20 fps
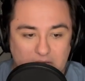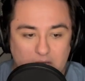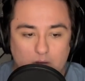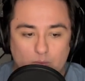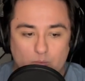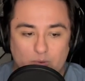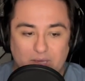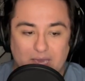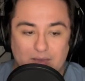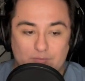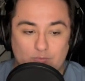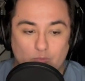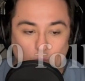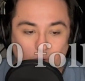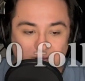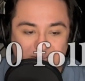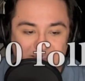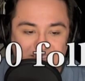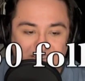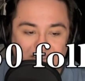We have
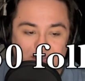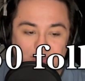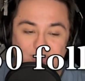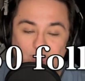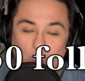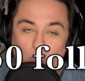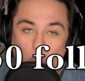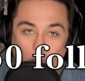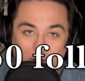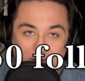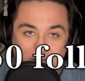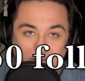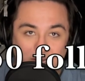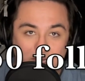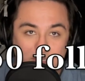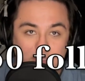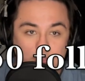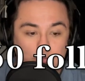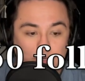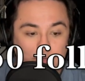
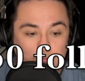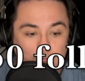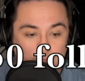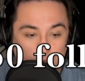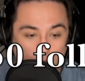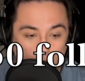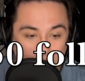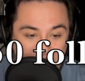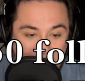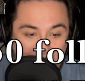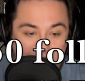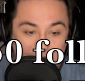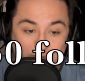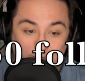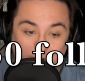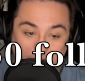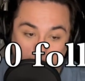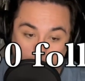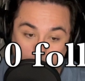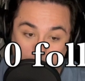1,148
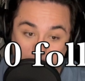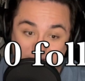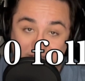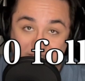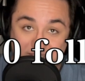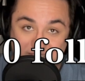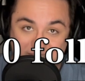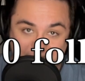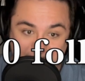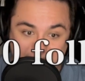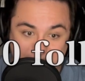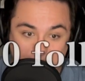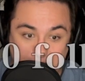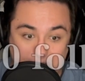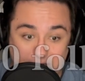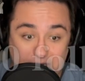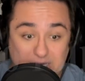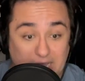followers on TikTok